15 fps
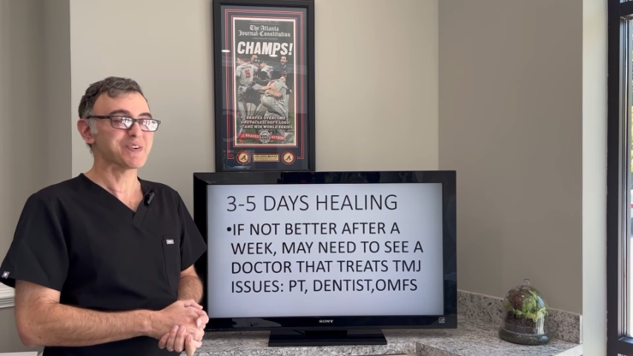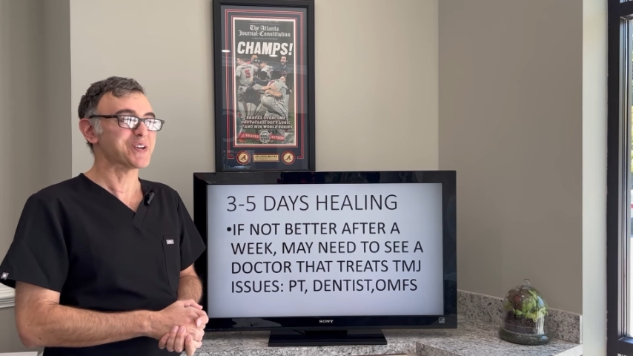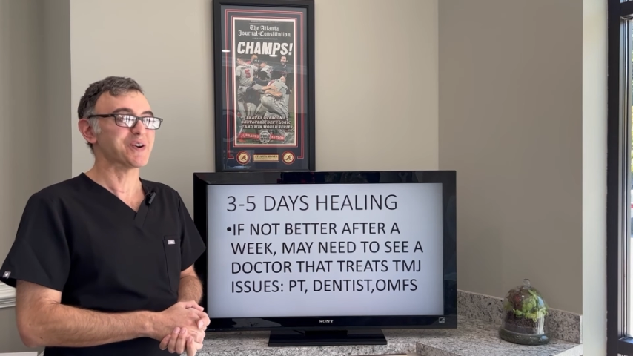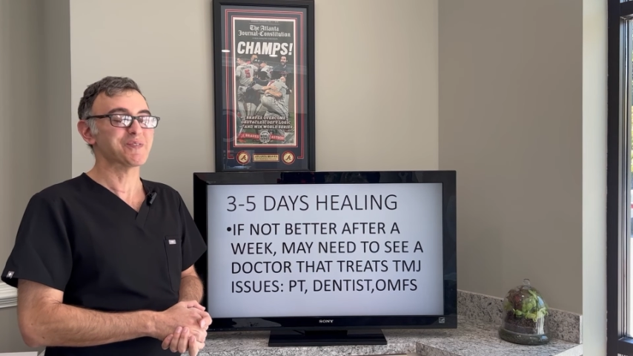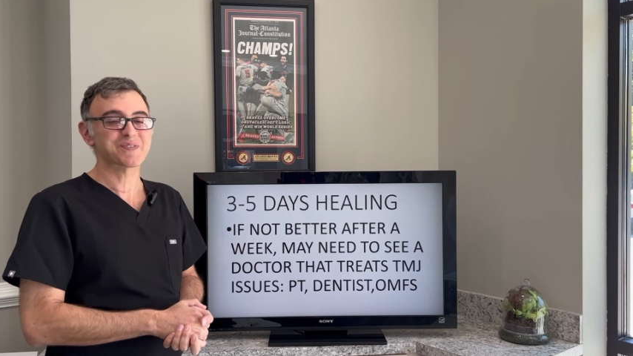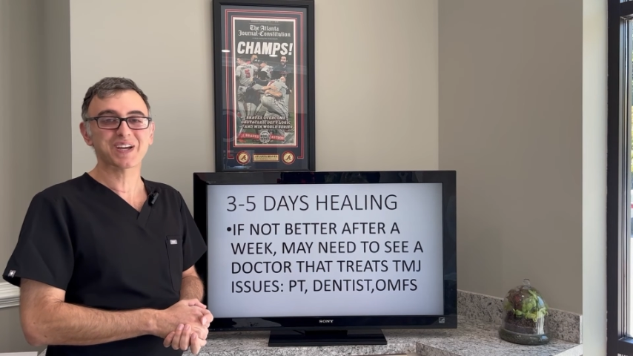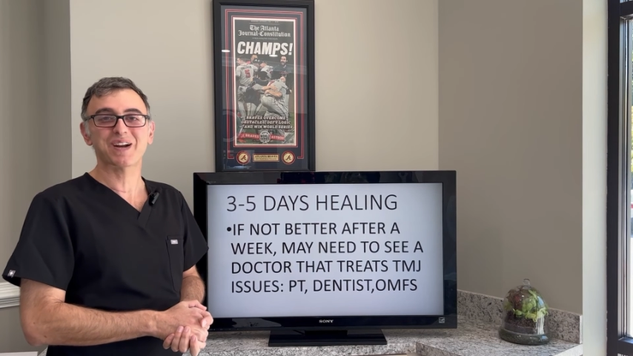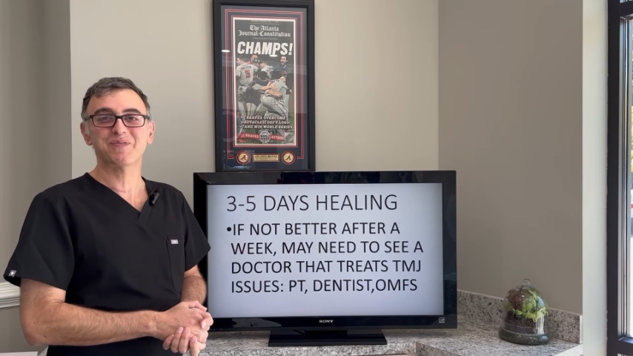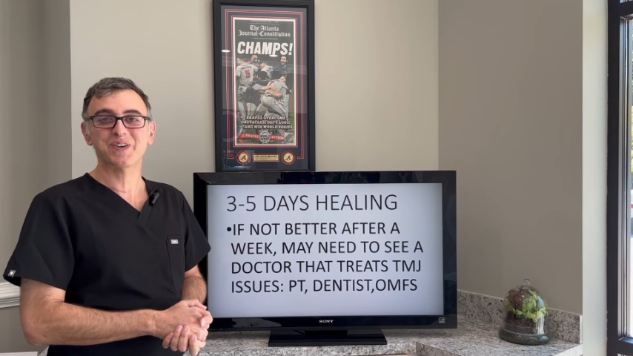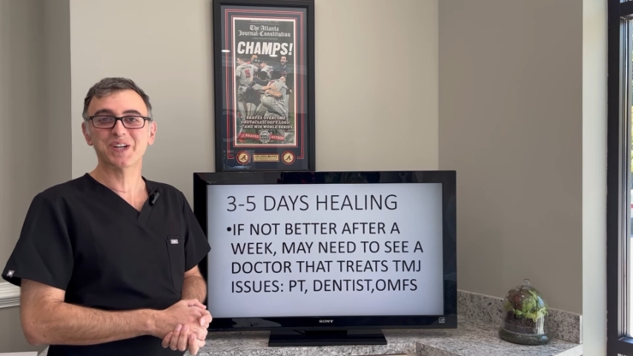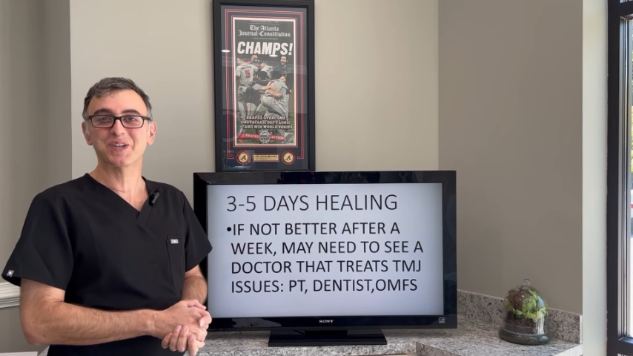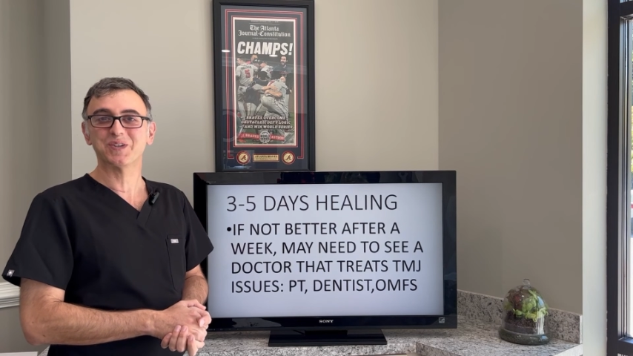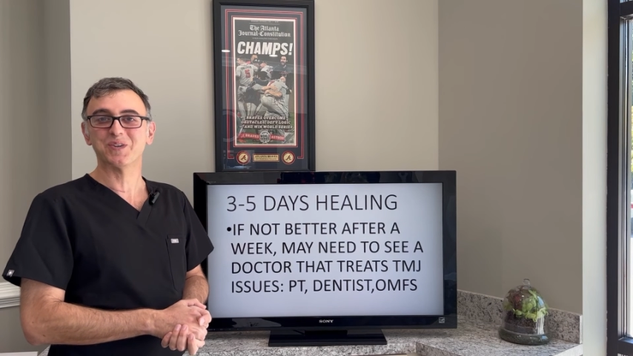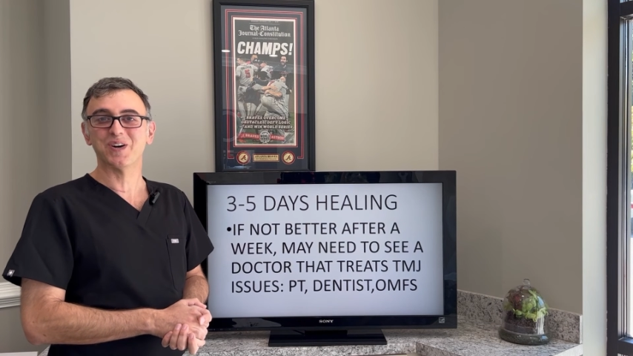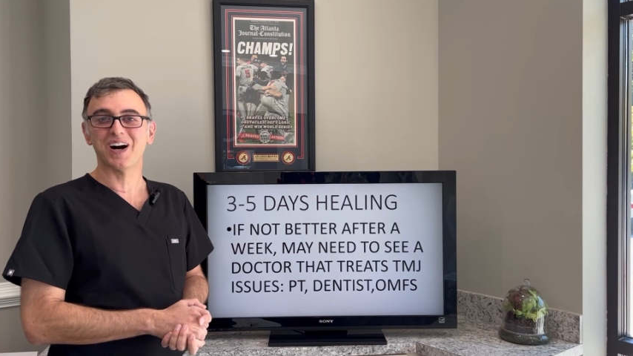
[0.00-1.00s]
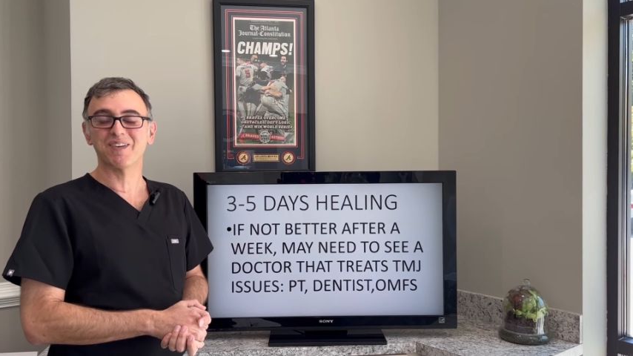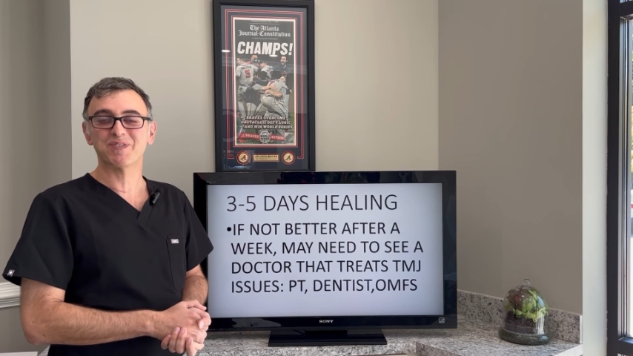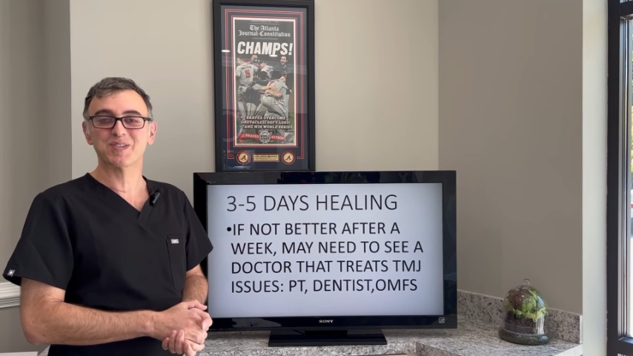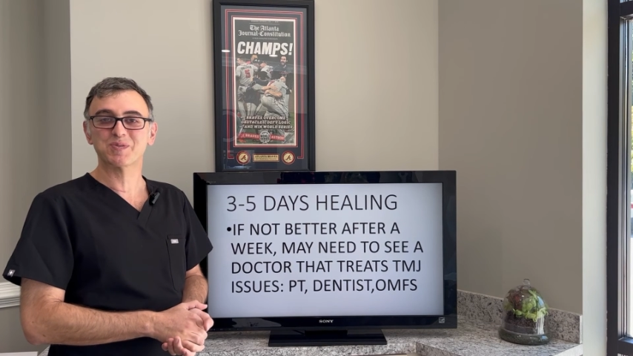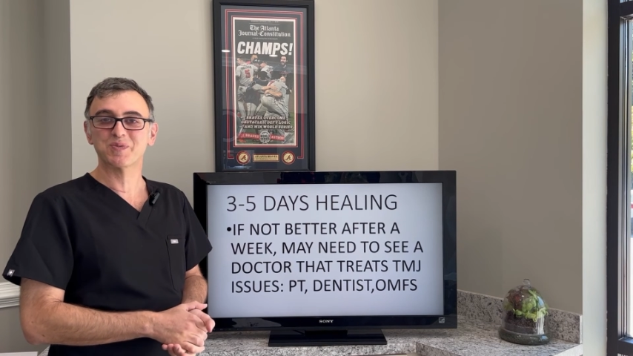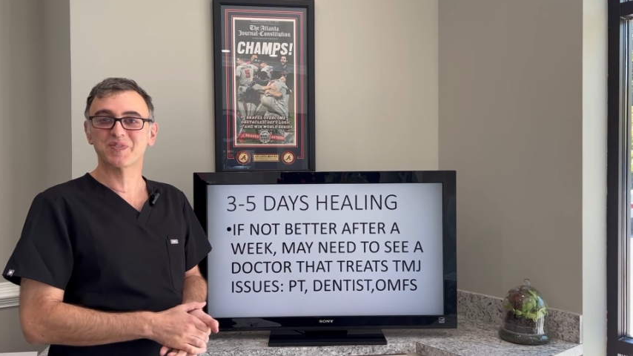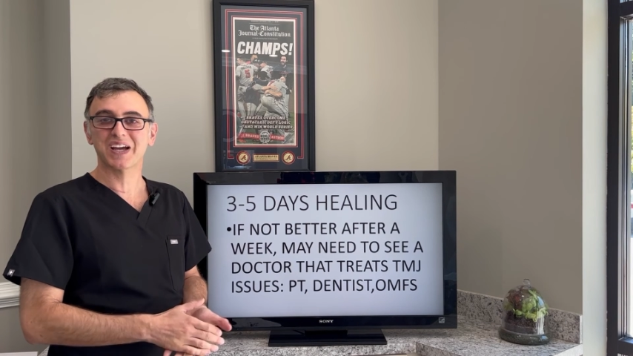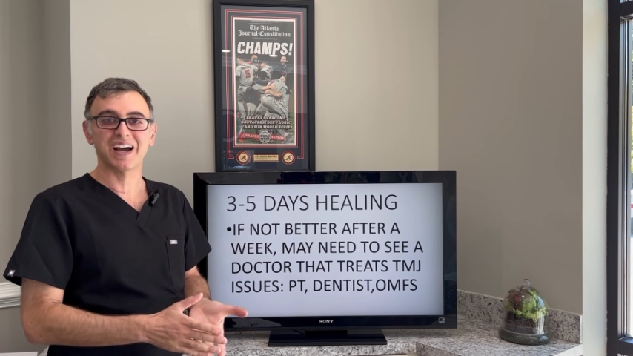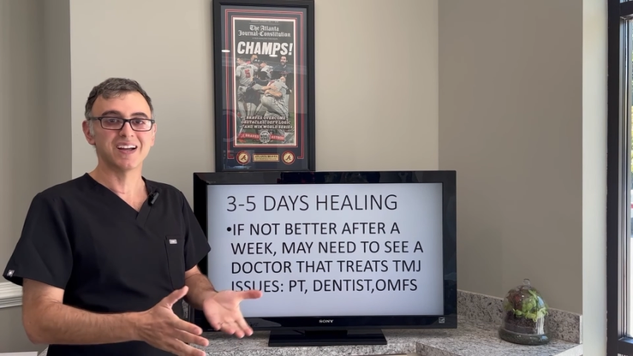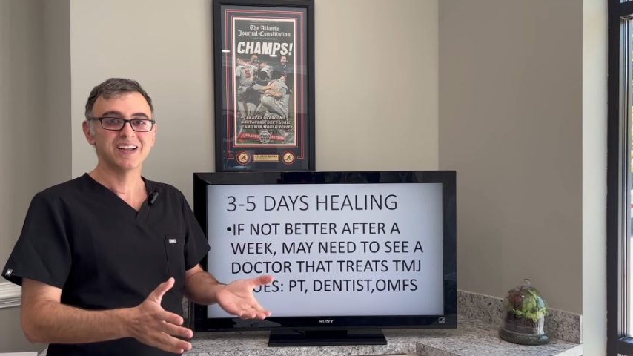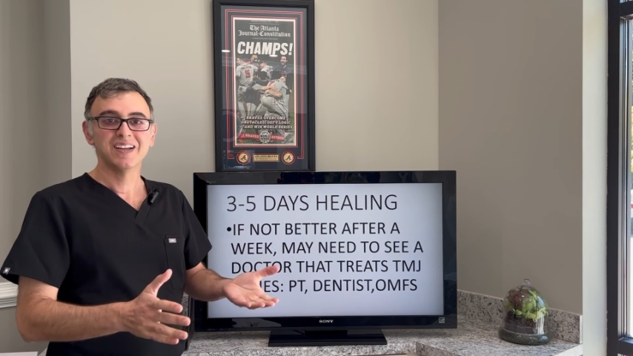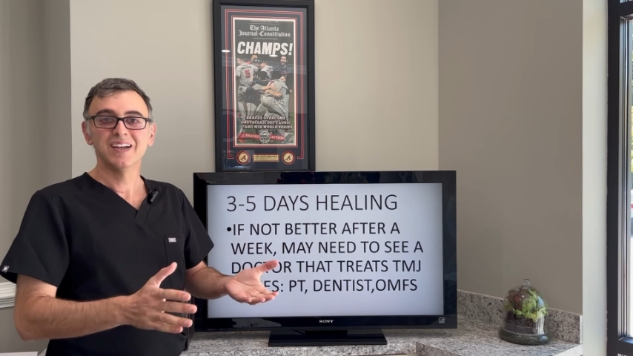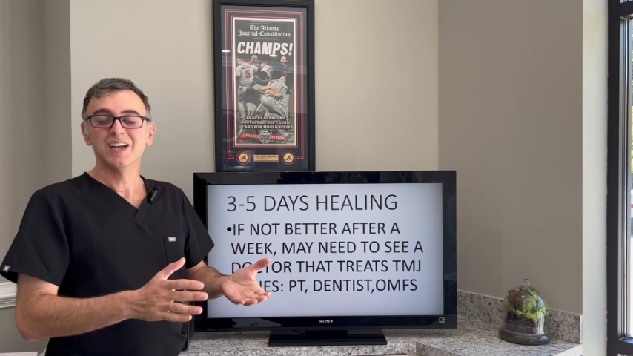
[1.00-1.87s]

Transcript: But no, we've got a pretty cool office. We've got